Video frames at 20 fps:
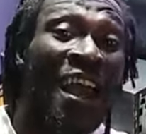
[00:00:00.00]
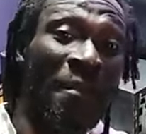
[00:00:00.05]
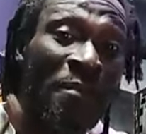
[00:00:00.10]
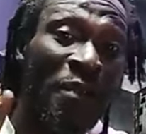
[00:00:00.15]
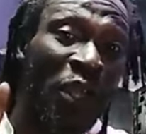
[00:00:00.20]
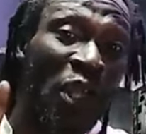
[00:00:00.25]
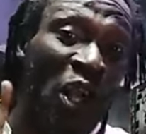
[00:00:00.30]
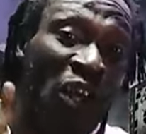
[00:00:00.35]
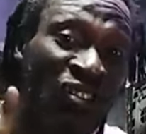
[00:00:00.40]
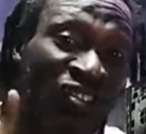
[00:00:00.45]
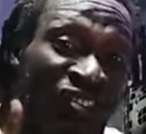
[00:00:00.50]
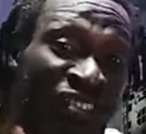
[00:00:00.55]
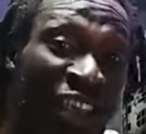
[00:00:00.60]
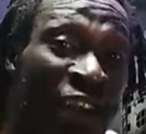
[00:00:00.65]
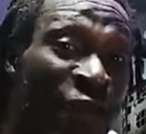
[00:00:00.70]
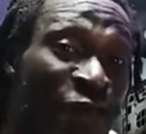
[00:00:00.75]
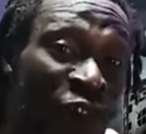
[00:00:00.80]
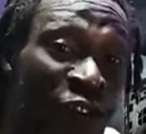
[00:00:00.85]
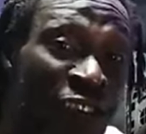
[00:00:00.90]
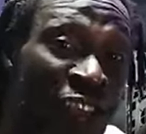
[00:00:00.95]
Because
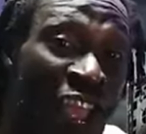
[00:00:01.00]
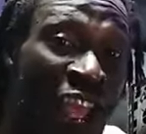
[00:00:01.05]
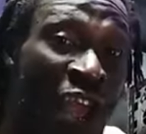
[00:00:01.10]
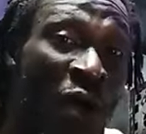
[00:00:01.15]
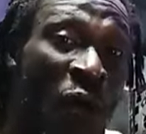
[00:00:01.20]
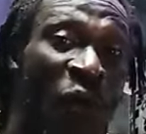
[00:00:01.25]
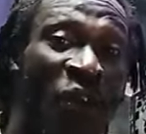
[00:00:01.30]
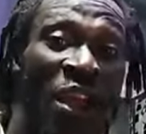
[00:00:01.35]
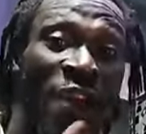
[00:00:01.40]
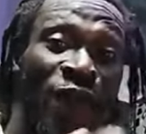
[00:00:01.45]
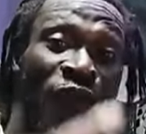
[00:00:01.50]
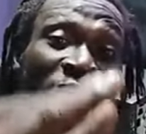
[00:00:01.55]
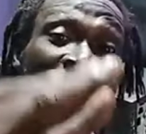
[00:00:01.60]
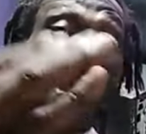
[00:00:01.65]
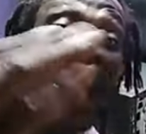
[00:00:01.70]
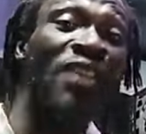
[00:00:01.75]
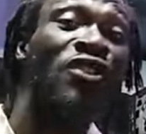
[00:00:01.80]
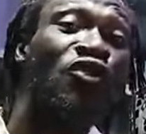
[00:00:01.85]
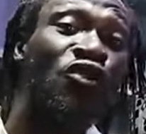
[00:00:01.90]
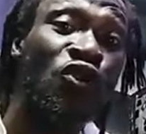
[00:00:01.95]
team for them, whatever,
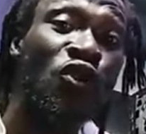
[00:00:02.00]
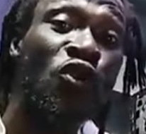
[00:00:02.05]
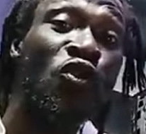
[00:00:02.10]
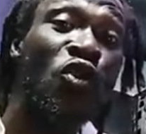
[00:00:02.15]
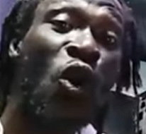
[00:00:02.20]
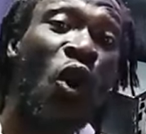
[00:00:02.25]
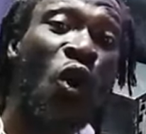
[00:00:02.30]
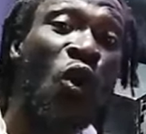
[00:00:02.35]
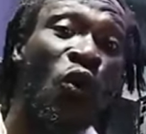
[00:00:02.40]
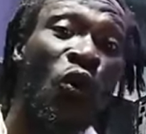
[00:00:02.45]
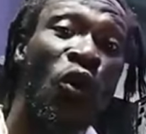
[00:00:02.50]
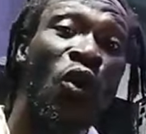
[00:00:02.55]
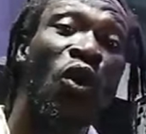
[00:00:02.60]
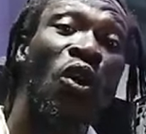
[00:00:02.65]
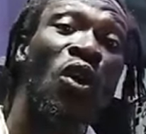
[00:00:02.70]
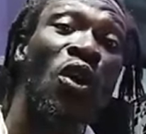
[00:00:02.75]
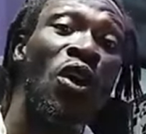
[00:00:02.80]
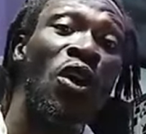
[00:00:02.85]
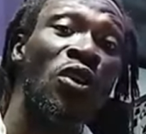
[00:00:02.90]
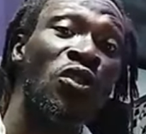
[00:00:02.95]
let you go.
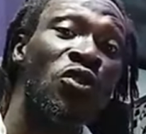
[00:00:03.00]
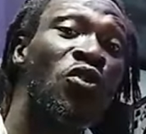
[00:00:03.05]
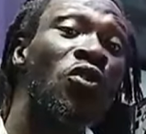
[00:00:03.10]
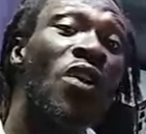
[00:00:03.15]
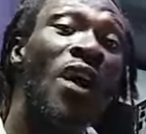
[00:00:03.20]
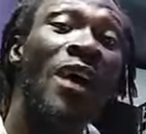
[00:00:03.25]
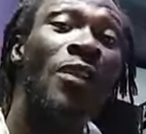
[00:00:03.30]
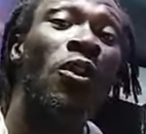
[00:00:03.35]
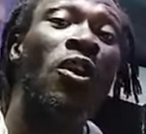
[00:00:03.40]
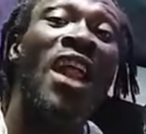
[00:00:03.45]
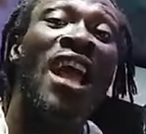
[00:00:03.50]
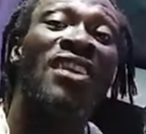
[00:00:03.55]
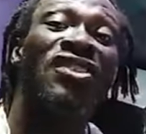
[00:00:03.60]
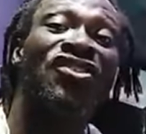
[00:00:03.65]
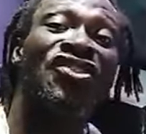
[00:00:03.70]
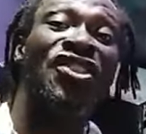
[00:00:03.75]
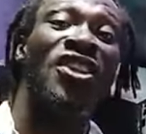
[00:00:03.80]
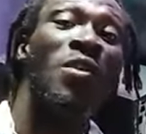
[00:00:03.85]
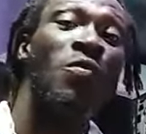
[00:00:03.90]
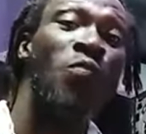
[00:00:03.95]
So another
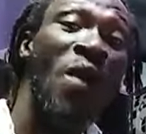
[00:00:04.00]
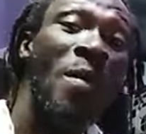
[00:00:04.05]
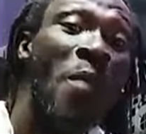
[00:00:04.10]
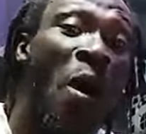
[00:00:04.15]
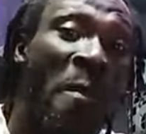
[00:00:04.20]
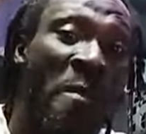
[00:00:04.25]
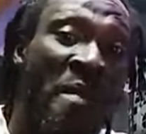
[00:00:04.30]
team way more